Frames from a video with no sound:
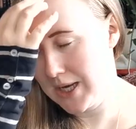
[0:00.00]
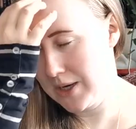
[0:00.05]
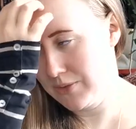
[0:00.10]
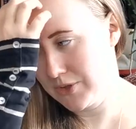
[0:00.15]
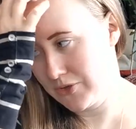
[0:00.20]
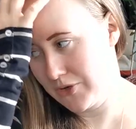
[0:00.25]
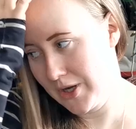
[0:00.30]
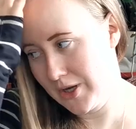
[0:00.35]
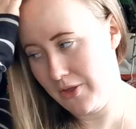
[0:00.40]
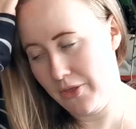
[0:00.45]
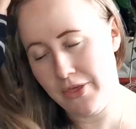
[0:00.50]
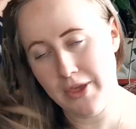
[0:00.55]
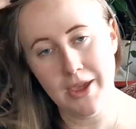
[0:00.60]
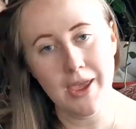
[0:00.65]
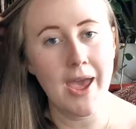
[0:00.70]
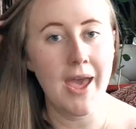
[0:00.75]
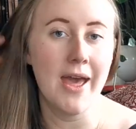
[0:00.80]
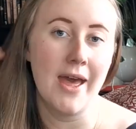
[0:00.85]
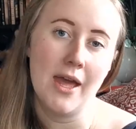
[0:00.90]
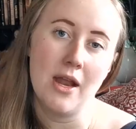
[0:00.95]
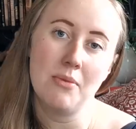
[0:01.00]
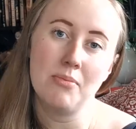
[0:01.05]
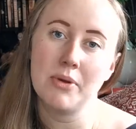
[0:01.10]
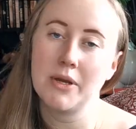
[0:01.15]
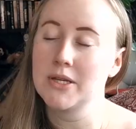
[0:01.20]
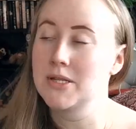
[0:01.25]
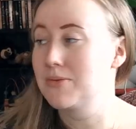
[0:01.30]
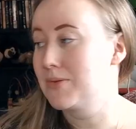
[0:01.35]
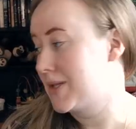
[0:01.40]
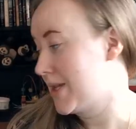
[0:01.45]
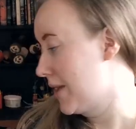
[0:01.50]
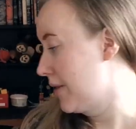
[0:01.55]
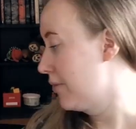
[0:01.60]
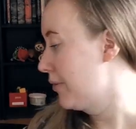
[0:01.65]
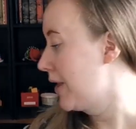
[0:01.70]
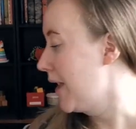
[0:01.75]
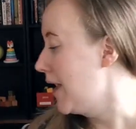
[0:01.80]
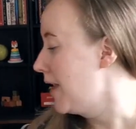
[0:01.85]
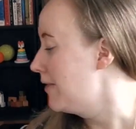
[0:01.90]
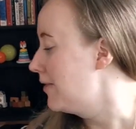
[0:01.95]
And I was trying to think ahead because it was like,
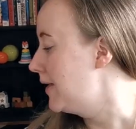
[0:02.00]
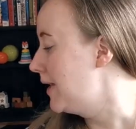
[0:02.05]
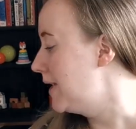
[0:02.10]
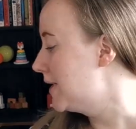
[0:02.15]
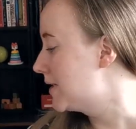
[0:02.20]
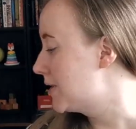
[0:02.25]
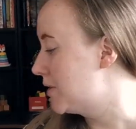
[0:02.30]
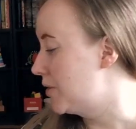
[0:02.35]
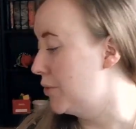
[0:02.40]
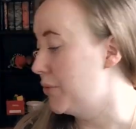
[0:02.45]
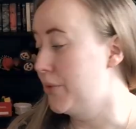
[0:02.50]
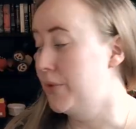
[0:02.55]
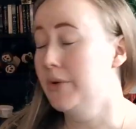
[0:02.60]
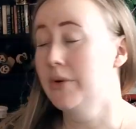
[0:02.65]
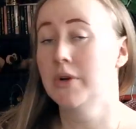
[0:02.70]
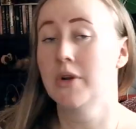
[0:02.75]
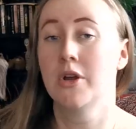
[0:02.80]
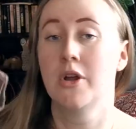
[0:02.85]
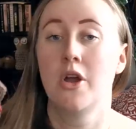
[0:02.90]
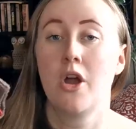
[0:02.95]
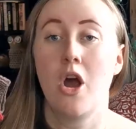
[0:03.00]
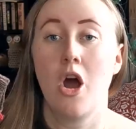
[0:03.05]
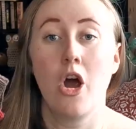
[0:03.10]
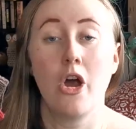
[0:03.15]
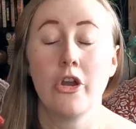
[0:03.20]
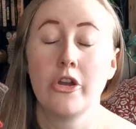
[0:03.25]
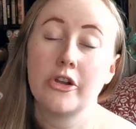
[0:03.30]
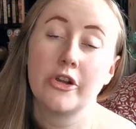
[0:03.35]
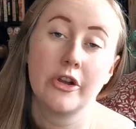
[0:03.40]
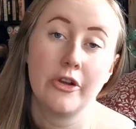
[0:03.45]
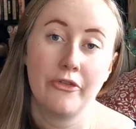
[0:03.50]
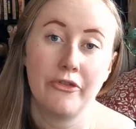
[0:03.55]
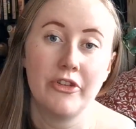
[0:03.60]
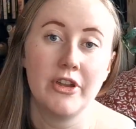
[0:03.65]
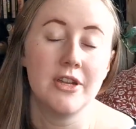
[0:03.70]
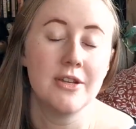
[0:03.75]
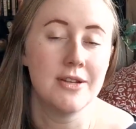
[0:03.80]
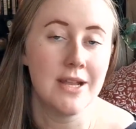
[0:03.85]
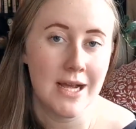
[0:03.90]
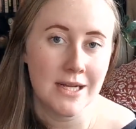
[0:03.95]
okay, these two aren't gonna
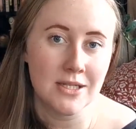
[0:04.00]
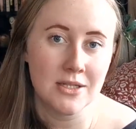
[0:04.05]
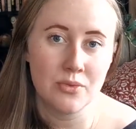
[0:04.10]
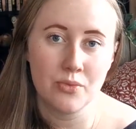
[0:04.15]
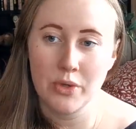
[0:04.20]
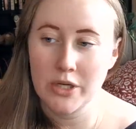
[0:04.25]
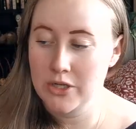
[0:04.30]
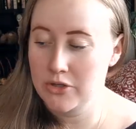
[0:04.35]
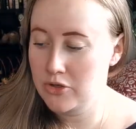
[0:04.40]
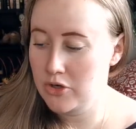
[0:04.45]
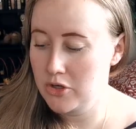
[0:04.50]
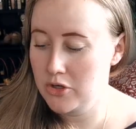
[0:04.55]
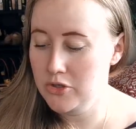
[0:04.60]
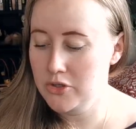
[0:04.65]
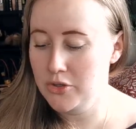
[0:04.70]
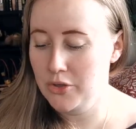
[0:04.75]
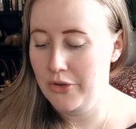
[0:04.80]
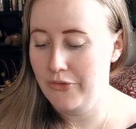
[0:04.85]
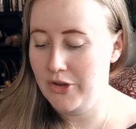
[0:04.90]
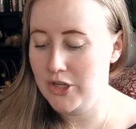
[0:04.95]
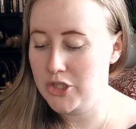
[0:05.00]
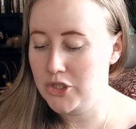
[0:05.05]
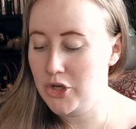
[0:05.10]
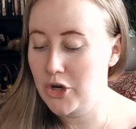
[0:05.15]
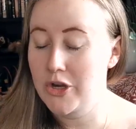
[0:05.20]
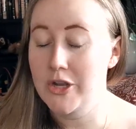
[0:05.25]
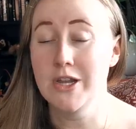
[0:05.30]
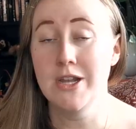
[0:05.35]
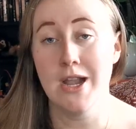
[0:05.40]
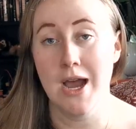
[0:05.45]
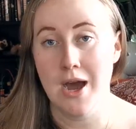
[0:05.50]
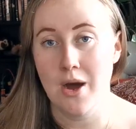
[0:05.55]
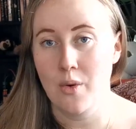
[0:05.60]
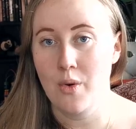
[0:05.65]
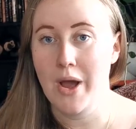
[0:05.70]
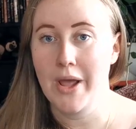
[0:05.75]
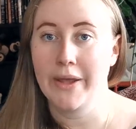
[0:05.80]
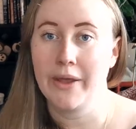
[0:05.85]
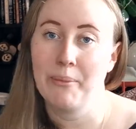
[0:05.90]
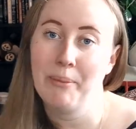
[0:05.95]
fit next winter. So if I start
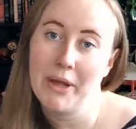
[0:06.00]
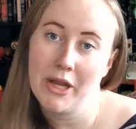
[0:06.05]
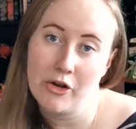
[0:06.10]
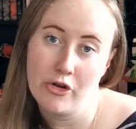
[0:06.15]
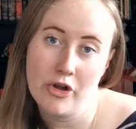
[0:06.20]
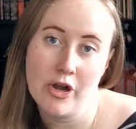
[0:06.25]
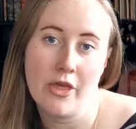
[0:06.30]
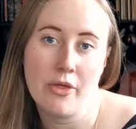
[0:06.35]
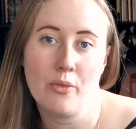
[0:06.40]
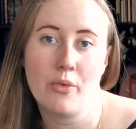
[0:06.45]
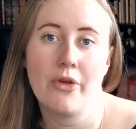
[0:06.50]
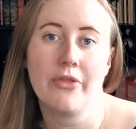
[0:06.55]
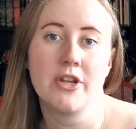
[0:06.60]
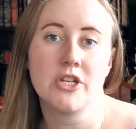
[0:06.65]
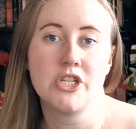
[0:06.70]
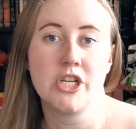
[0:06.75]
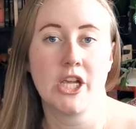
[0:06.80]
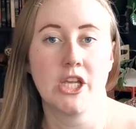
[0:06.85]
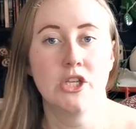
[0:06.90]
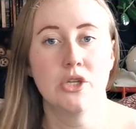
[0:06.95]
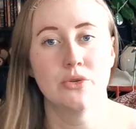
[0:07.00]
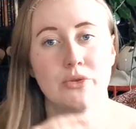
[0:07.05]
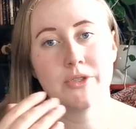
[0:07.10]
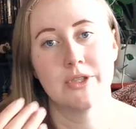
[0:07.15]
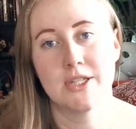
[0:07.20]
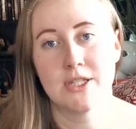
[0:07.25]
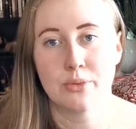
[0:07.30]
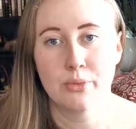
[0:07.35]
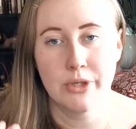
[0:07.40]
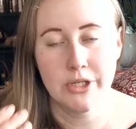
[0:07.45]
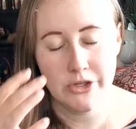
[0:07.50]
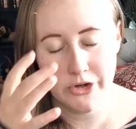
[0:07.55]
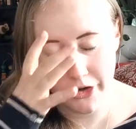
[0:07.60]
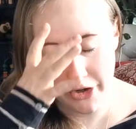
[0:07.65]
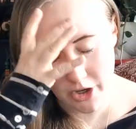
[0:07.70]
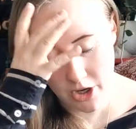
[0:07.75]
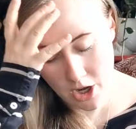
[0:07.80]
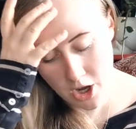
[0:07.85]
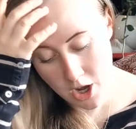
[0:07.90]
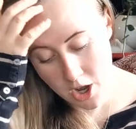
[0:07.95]
now, I can make her another one that she can use this
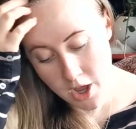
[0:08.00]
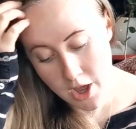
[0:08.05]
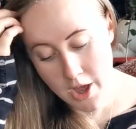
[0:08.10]
winter.